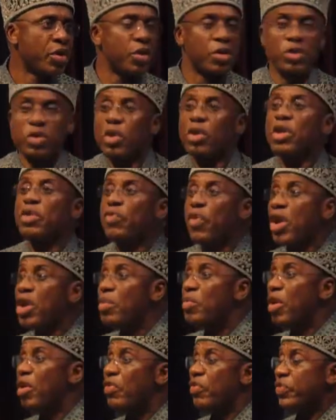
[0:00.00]
So the
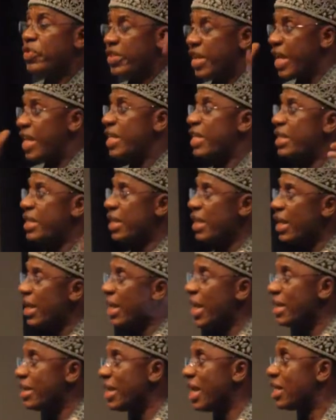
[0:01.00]
volume of trade in
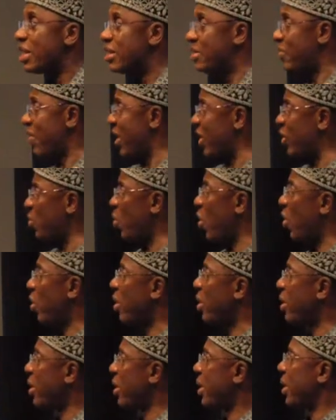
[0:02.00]
Nigeria is very small.
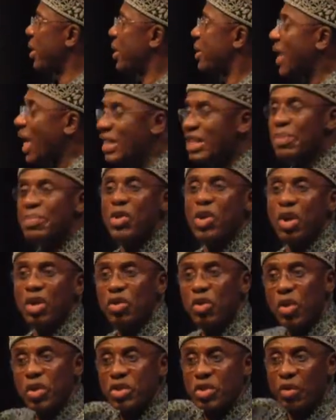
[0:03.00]
30 million
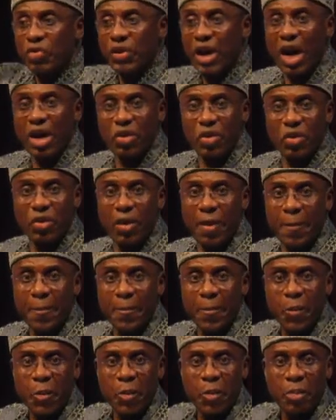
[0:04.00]
tons of cargo
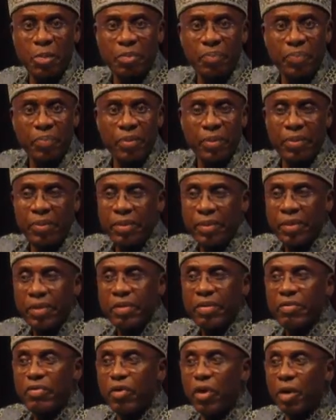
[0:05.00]

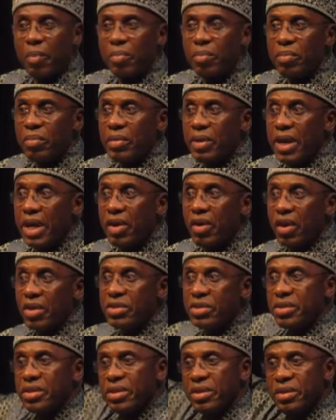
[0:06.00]
from
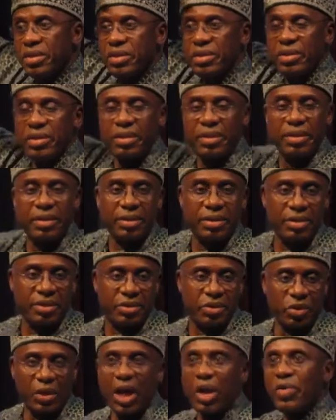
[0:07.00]
Lagos
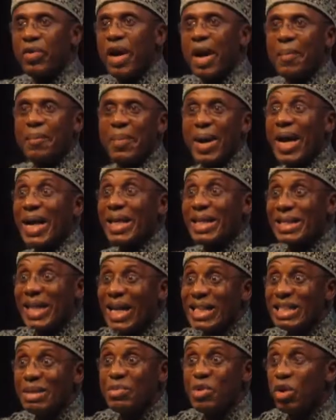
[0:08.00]
to Kano and back,
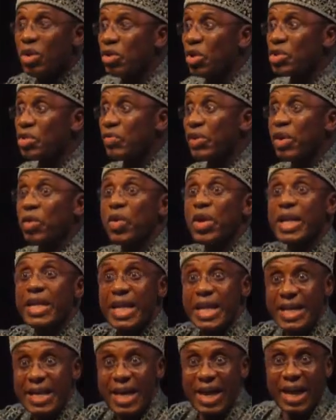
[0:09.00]
30 million tons of cargo in a
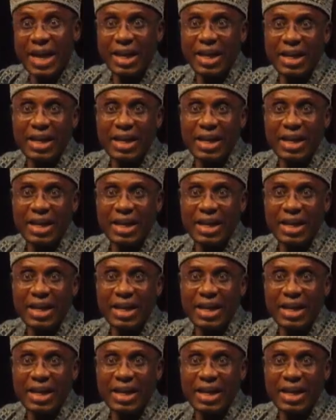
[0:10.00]
year.